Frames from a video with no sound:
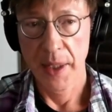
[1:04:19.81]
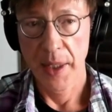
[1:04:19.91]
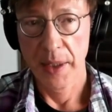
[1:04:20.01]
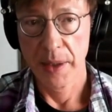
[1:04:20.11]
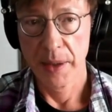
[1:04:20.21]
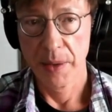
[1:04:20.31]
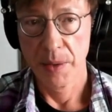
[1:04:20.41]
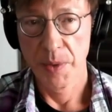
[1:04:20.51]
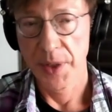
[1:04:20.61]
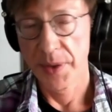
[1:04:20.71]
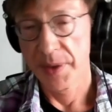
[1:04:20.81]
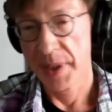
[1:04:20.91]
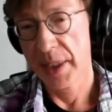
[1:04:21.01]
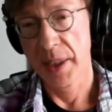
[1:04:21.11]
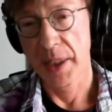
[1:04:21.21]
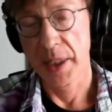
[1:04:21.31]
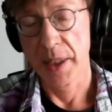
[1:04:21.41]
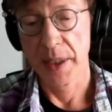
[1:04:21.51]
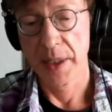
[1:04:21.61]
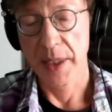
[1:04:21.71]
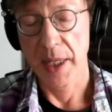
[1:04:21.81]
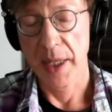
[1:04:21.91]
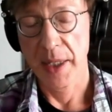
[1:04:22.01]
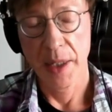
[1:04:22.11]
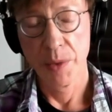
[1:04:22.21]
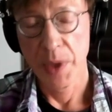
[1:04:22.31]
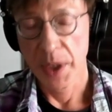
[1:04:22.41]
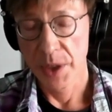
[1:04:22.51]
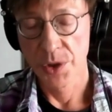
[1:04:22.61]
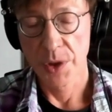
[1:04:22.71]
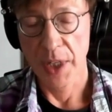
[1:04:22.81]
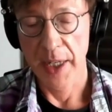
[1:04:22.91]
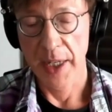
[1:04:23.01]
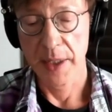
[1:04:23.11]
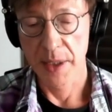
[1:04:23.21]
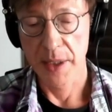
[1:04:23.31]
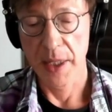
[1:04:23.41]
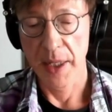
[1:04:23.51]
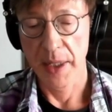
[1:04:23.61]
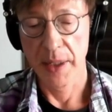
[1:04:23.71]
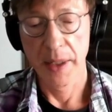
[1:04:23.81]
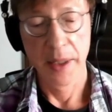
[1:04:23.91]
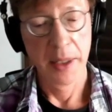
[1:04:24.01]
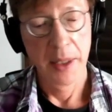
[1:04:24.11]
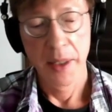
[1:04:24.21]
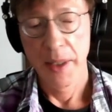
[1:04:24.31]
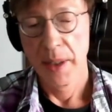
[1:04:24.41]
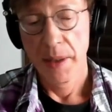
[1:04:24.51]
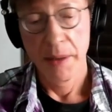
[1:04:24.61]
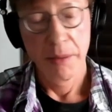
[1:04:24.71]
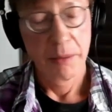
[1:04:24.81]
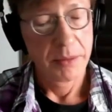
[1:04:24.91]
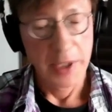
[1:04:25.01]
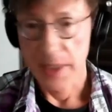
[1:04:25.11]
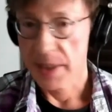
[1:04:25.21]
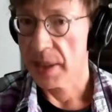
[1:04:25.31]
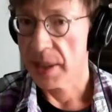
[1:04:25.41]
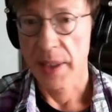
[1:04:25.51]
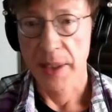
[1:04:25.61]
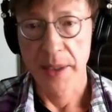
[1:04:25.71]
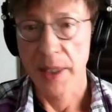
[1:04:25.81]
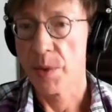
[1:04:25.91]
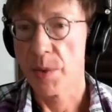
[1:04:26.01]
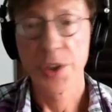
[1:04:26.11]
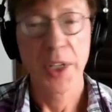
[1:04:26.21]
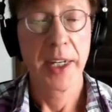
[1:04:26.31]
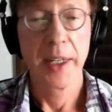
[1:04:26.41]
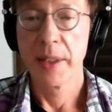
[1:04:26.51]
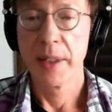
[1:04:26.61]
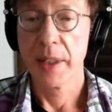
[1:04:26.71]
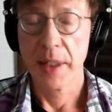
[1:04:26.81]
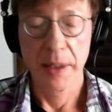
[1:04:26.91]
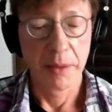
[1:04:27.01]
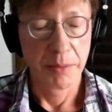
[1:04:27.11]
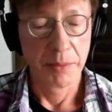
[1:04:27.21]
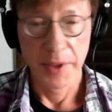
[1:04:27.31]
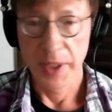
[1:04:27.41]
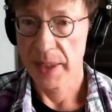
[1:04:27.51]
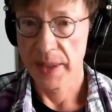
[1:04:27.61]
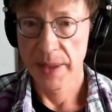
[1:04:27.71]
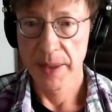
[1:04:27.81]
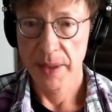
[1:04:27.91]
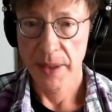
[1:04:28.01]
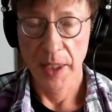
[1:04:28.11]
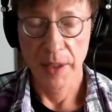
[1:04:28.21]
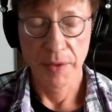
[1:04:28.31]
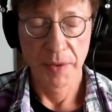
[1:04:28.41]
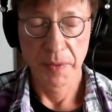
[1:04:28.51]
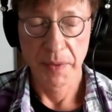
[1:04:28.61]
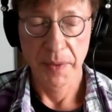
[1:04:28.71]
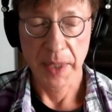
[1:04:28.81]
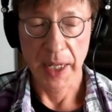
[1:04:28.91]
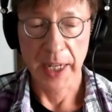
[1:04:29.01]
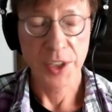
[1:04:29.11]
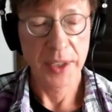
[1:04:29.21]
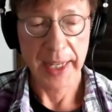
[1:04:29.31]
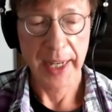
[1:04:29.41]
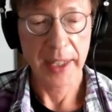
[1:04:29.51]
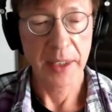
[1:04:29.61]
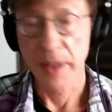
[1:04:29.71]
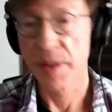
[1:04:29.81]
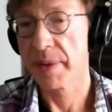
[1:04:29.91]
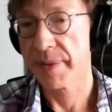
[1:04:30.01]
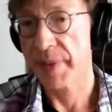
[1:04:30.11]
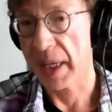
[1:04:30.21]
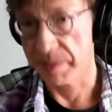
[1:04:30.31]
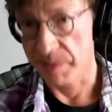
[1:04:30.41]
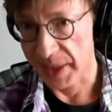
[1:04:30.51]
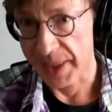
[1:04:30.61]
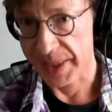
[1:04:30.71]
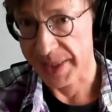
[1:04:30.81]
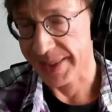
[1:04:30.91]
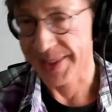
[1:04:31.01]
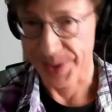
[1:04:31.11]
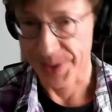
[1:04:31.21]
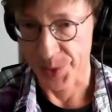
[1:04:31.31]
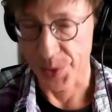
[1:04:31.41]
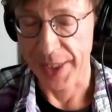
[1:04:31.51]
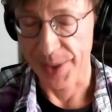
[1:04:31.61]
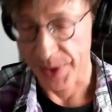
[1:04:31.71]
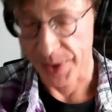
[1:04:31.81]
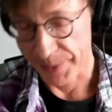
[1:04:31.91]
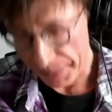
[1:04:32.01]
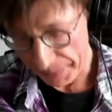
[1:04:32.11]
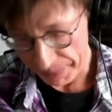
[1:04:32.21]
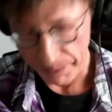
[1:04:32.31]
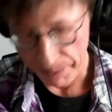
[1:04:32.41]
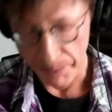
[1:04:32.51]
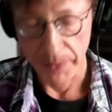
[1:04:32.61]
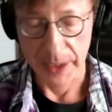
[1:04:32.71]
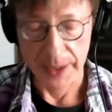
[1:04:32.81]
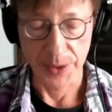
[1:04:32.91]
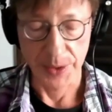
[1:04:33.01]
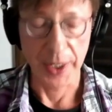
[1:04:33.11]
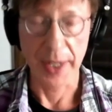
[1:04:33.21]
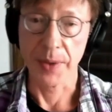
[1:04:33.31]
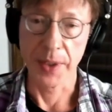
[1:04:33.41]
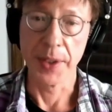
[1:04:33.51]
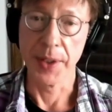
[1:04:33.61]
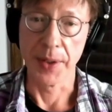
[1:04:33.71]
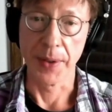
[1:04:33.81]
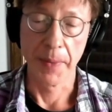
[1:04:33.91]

And what you're thinking is, I, I wish I had said these things. I wish I had done this. If I just had another five minutes, this is what I would, this is what I would do.